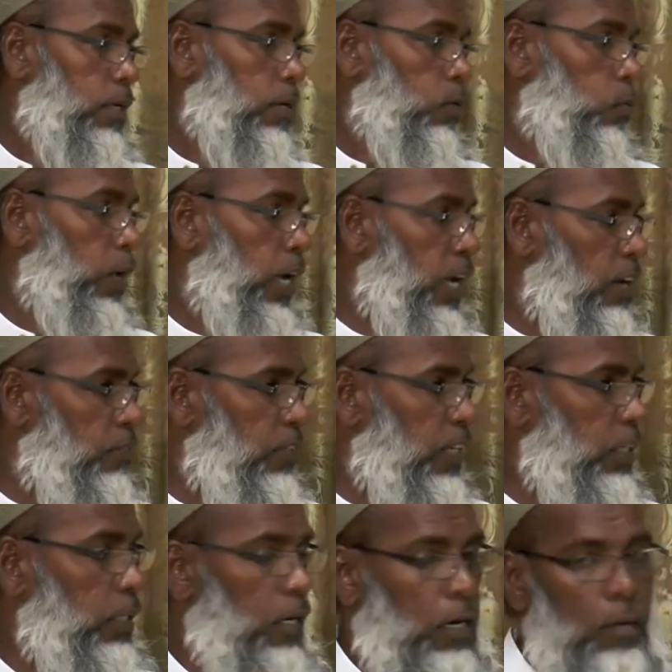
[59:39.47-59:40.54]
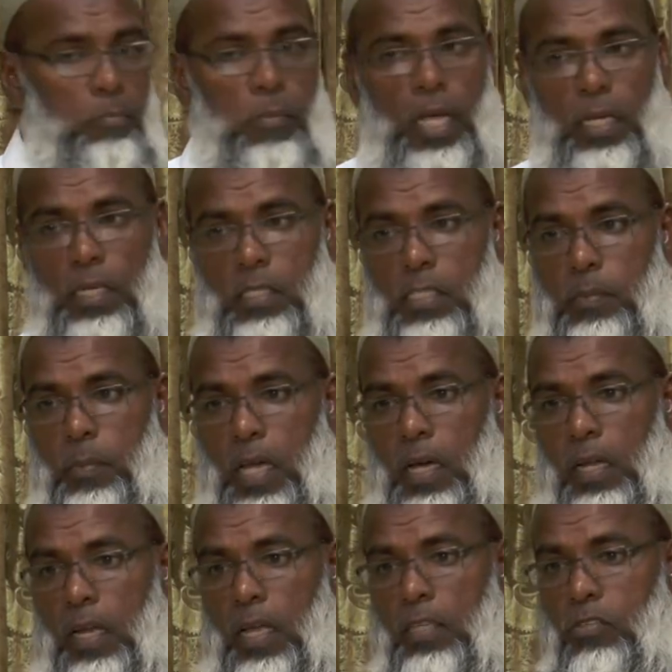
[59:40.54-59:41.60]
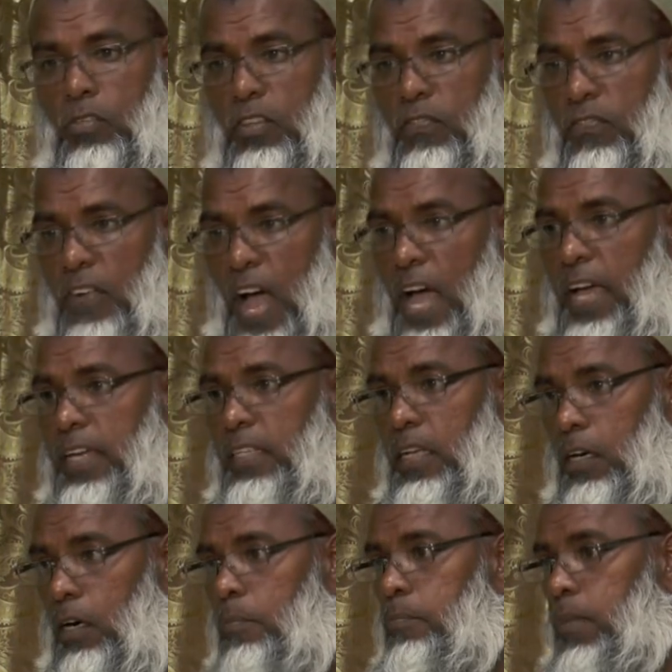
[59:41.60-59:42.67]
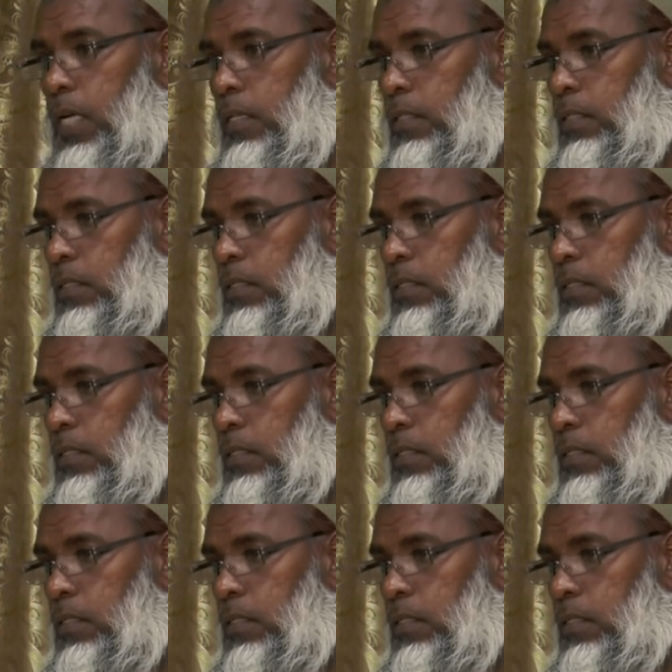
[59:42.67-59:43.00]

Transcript: Wherever the Ummah is, may Allah unify the Ummah.